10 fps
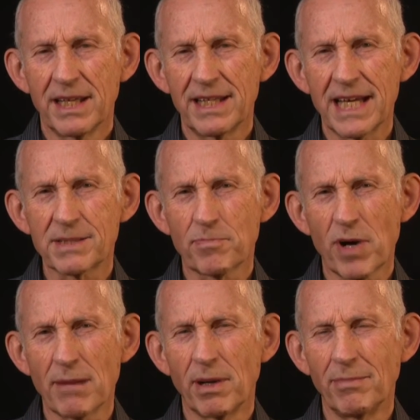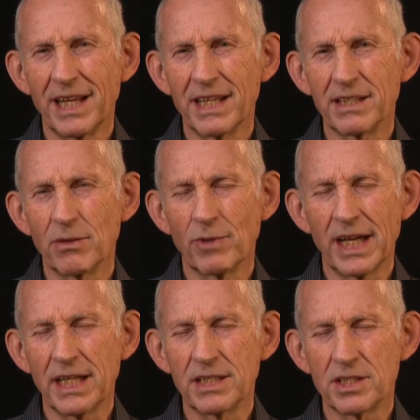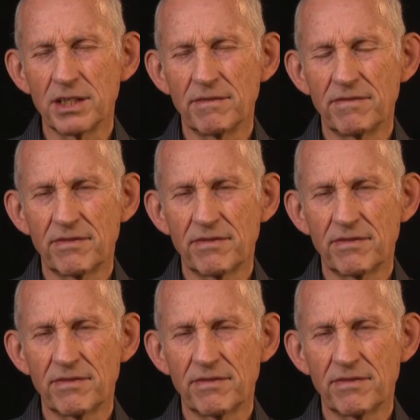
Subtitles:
that's probably in the range of